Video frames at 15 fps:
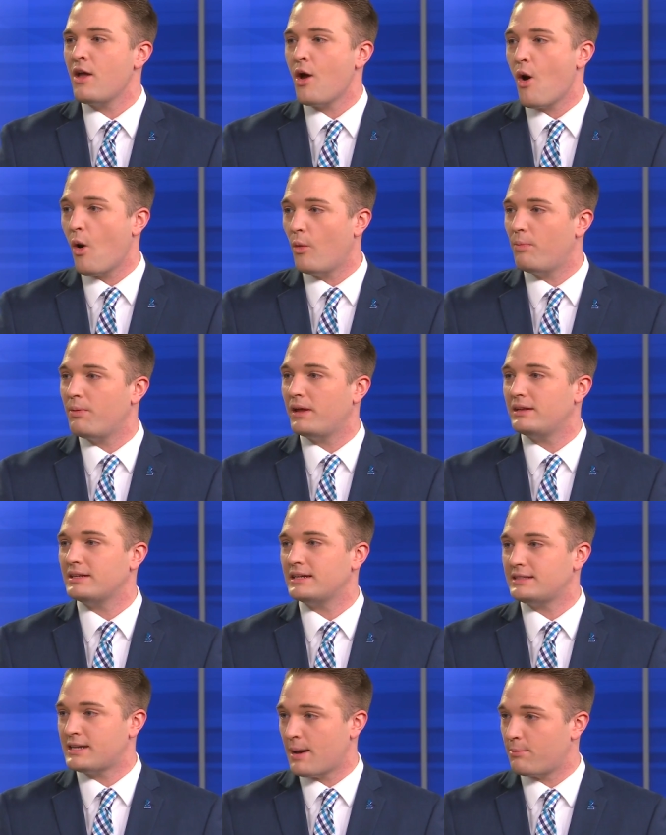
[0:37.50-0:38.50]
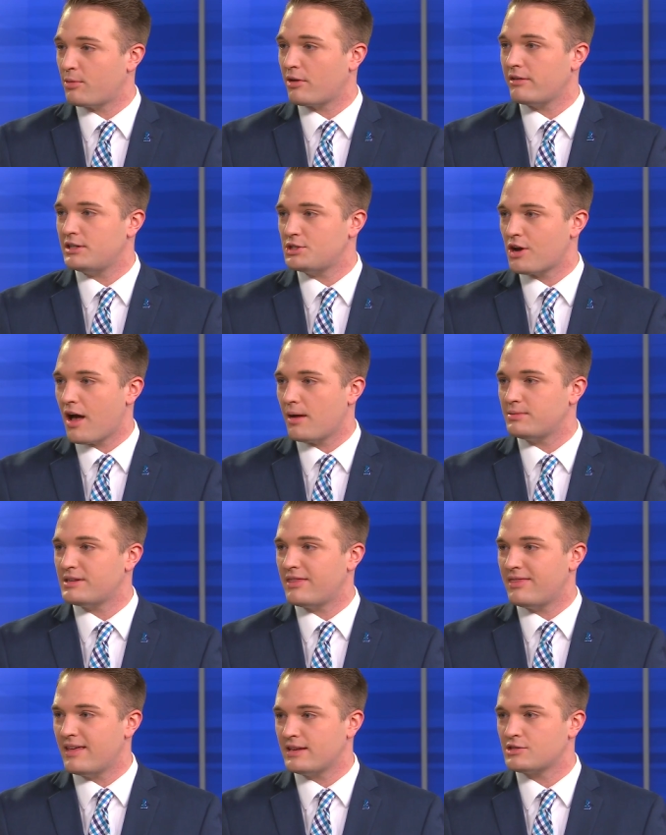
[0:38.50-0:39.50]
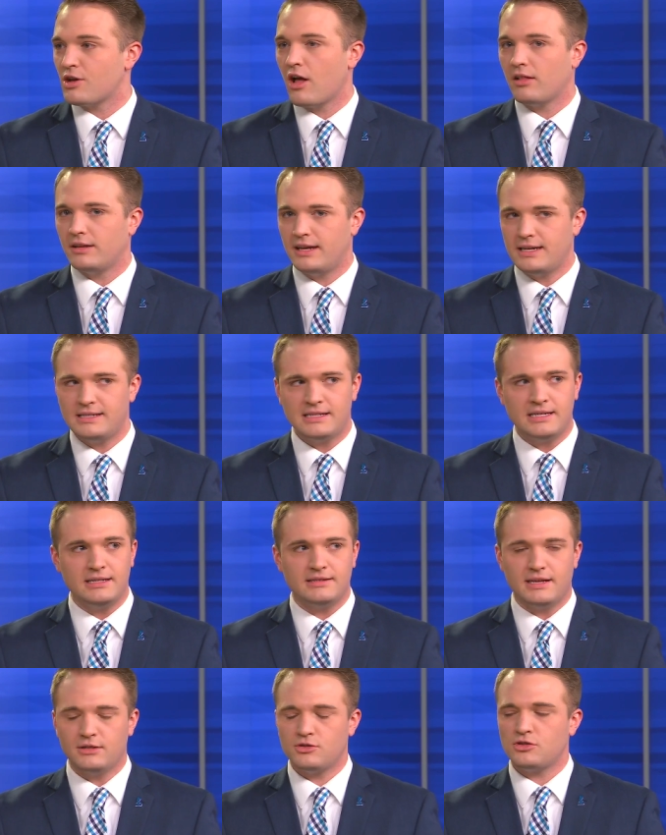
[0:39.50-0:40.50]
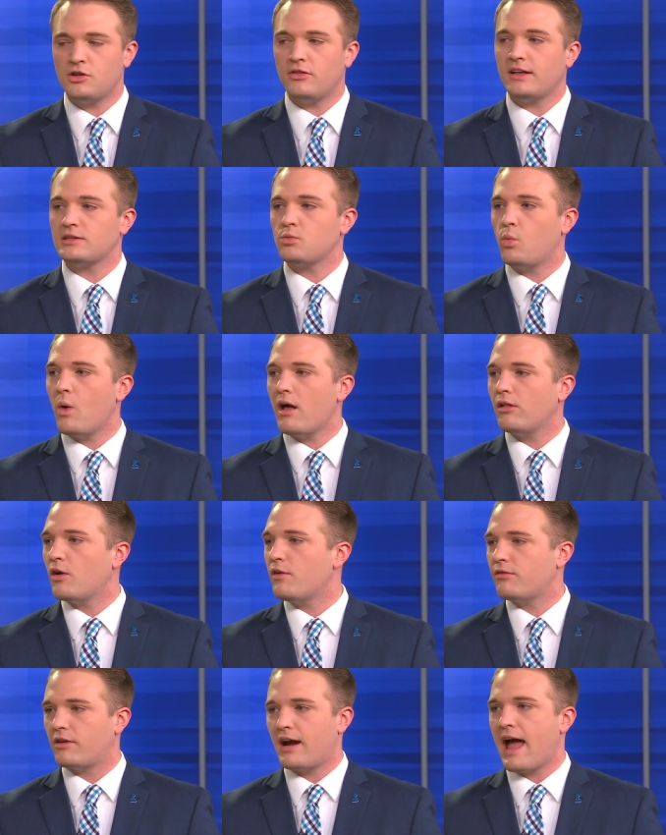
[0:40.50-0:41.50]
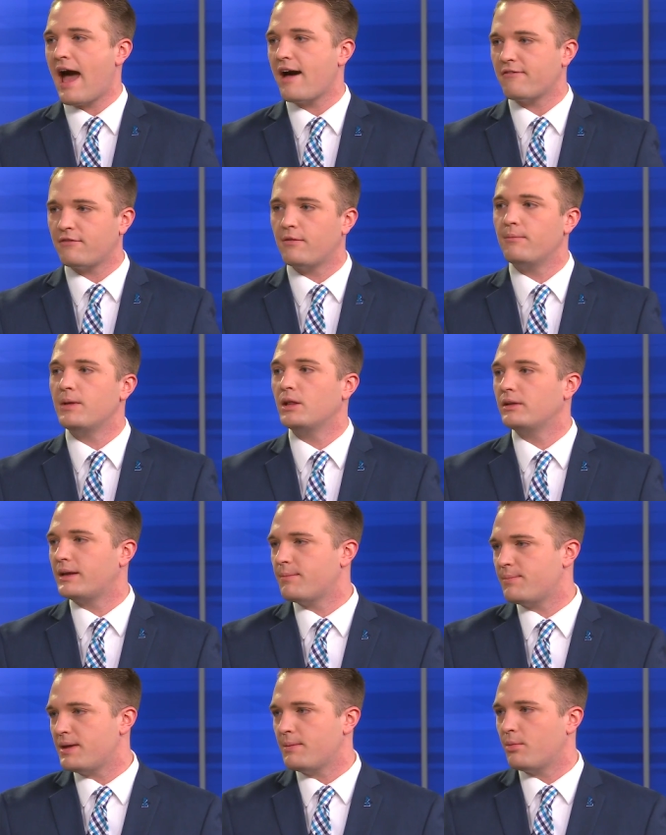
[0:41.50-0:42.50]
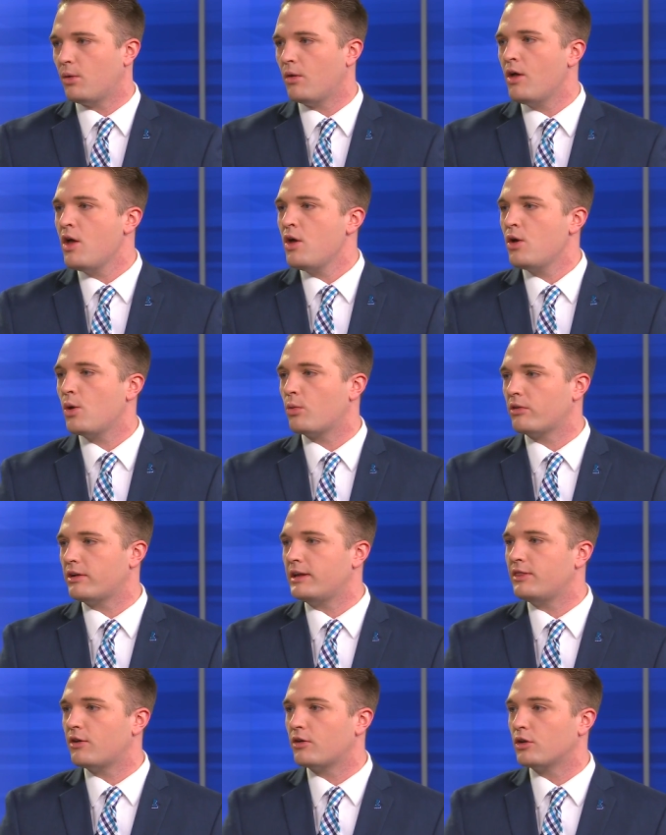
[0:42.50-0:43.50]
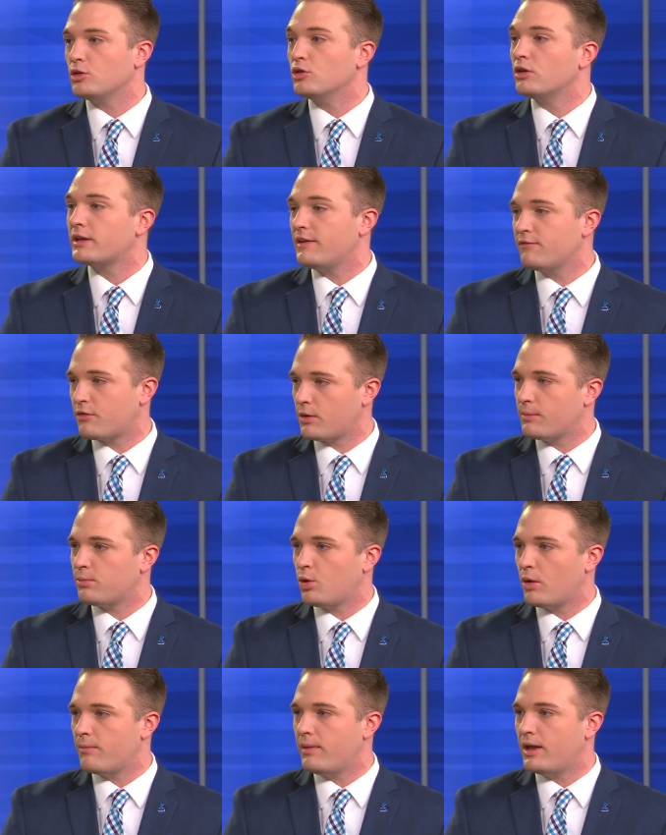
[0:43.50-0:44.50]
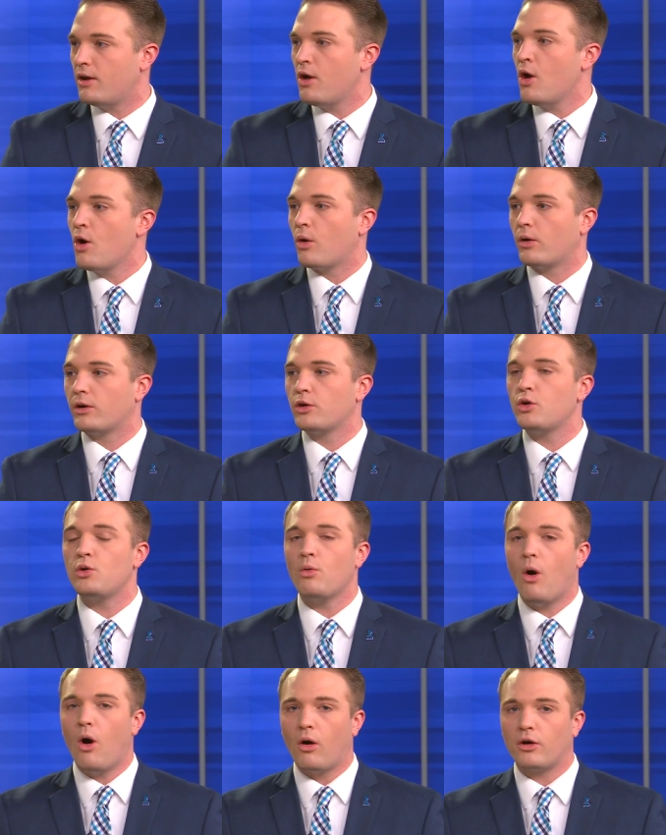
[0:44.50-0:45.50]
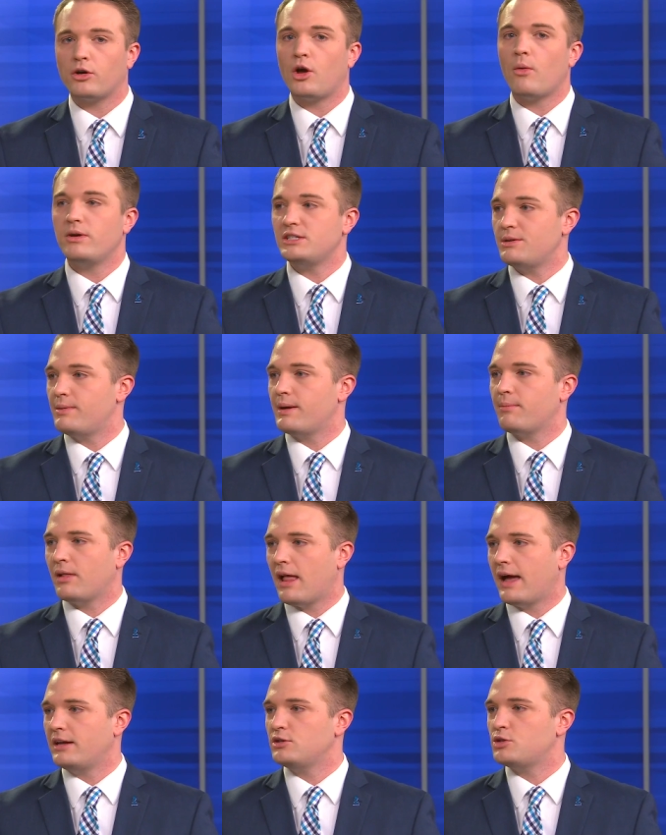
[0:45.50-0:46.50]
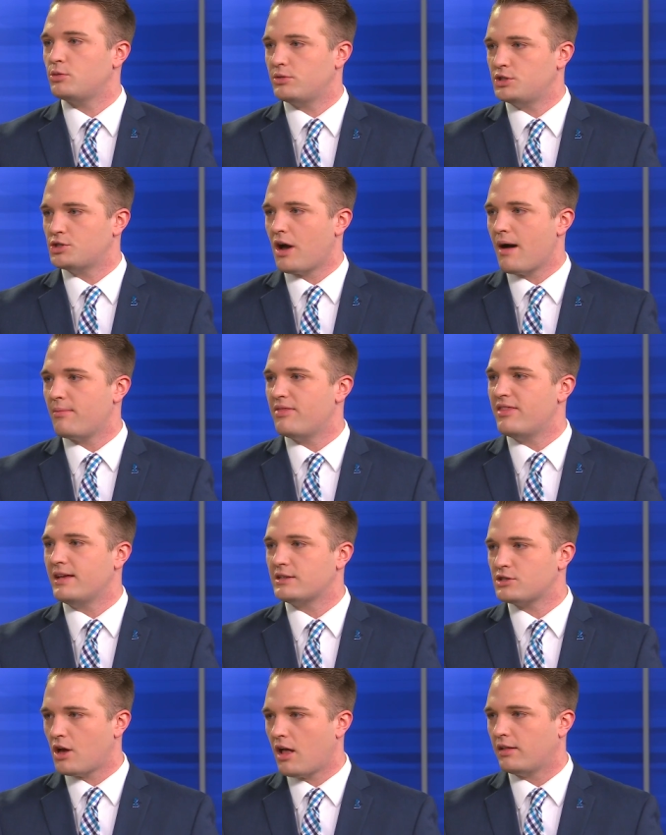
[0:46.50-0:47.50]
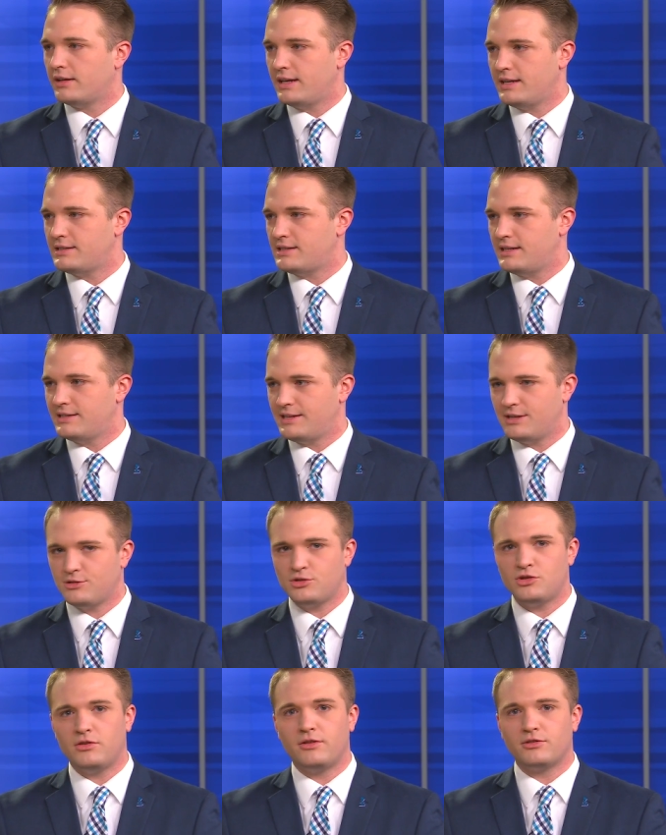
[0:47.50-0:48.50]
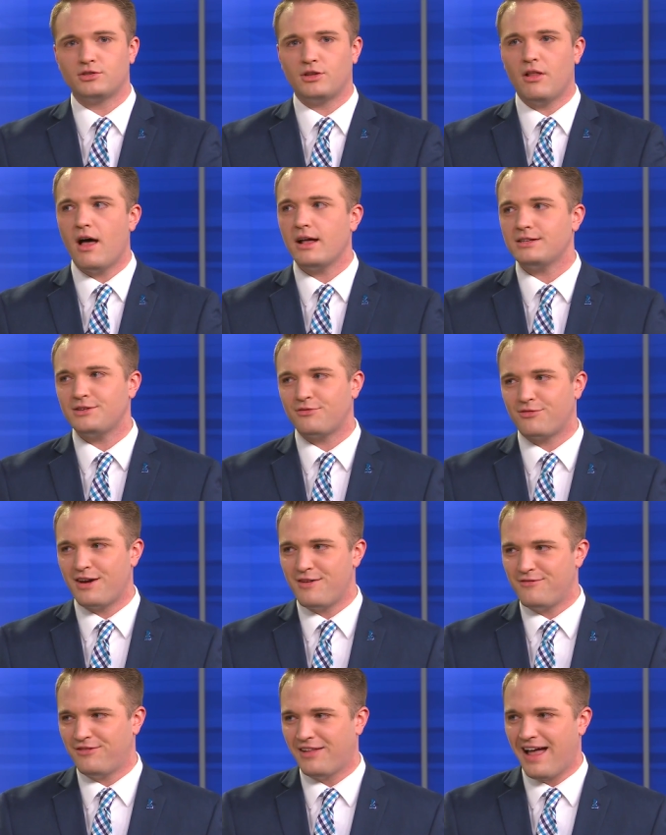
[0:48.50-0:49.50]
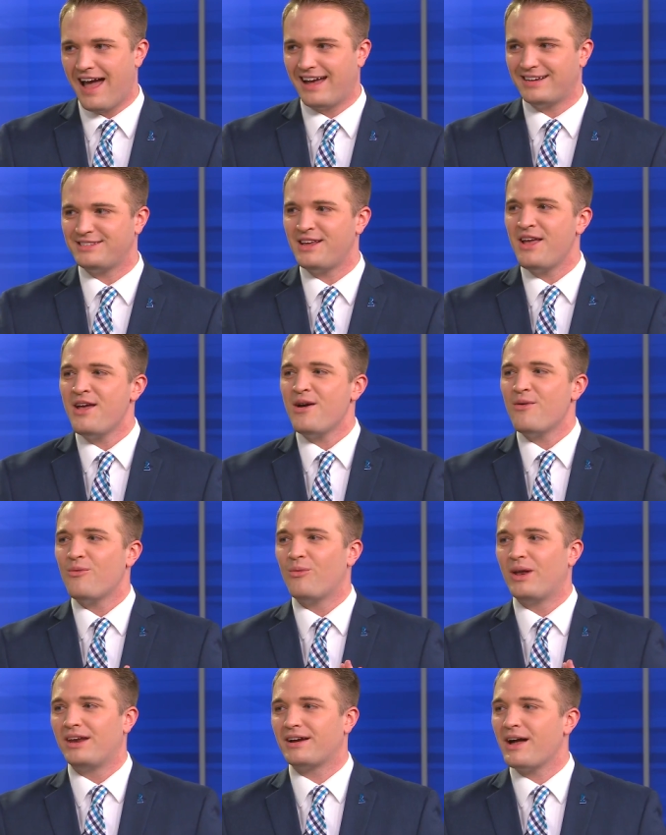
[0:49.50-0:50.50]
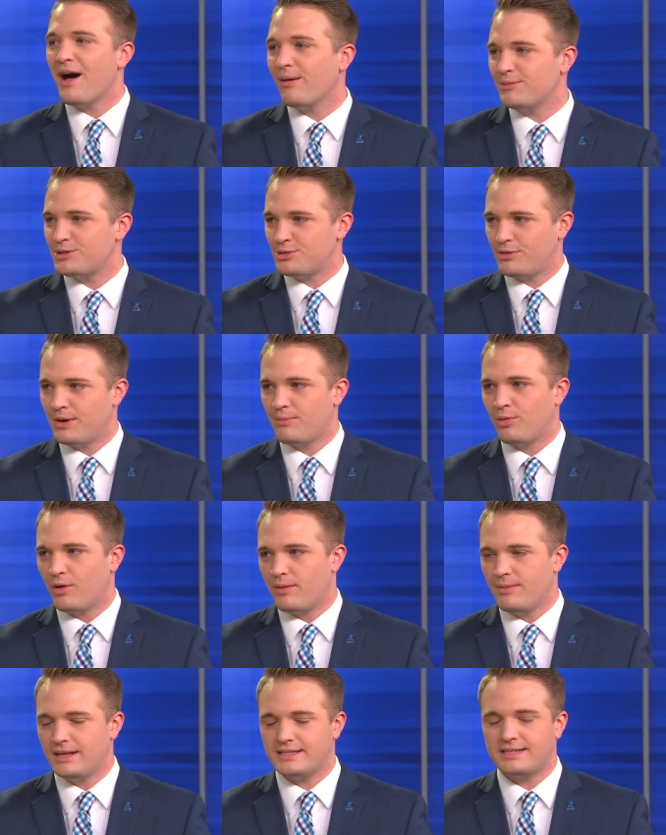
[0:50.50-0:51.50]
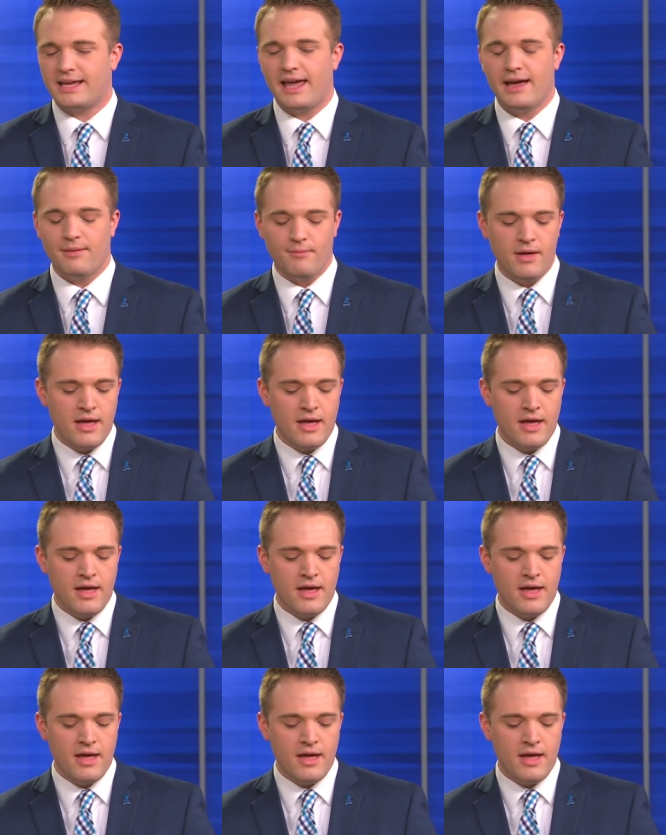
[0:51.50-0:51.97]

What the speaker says: open temporary jobs this holiday season. So that's well over 500,000 people who are either looking for employment or who are going to be applying to a job this holiday season. So there's lots of red flags when it comes to an employment scam.